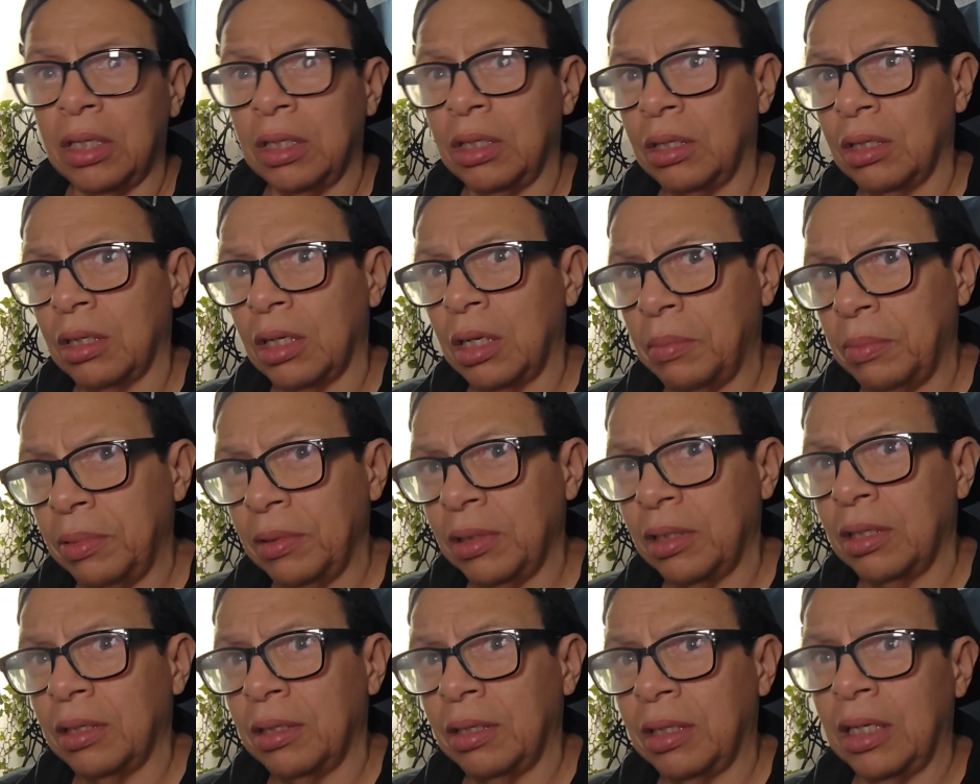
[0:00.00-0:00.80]
and a
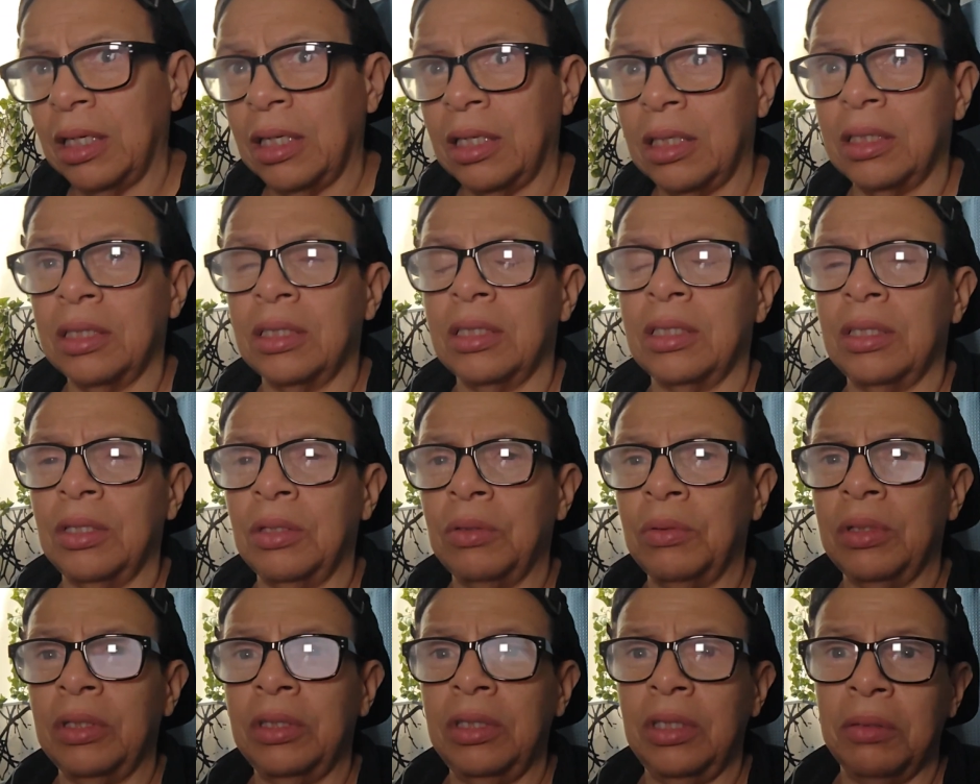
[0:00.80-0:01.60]
couple other things
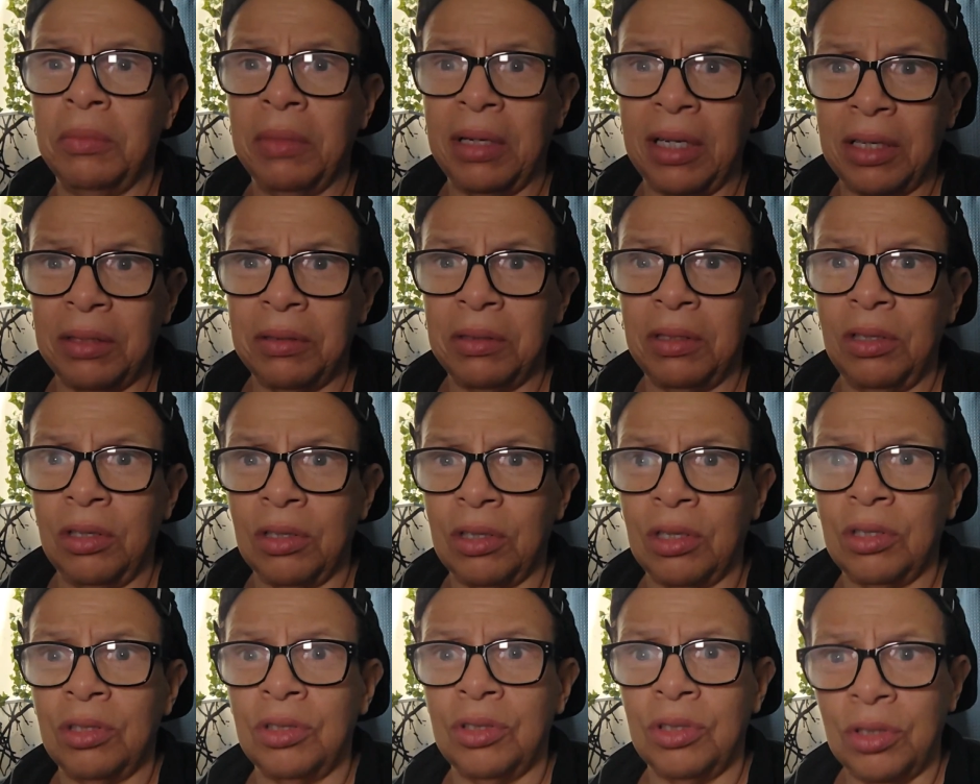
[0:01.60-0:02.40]
to it, you know, make it
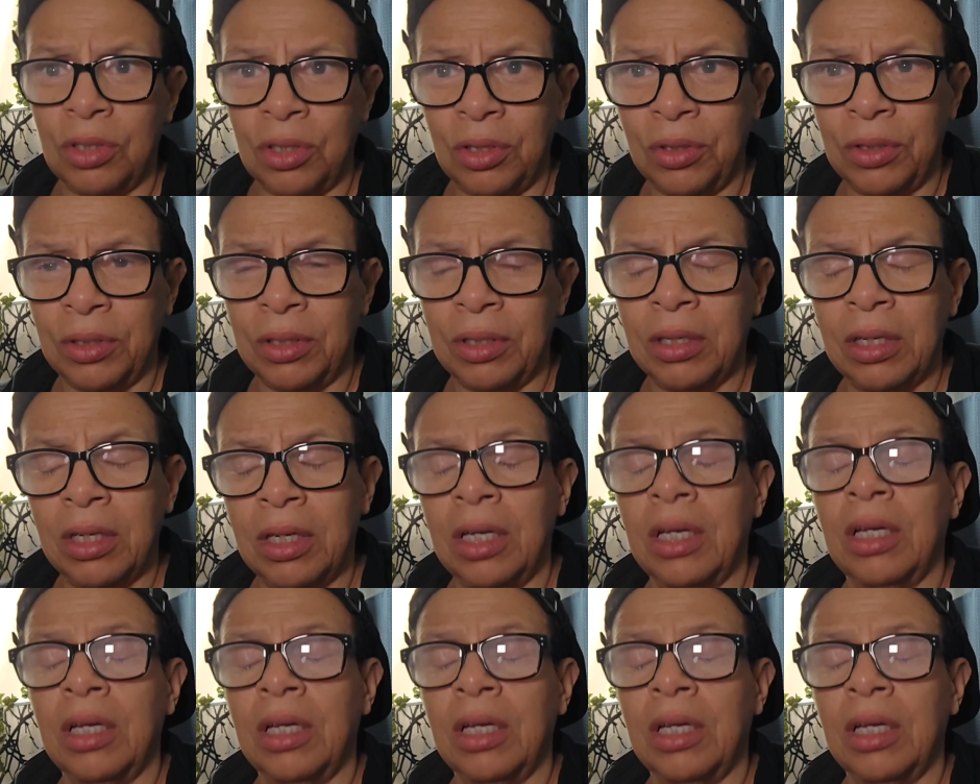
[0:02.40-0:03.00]
look good,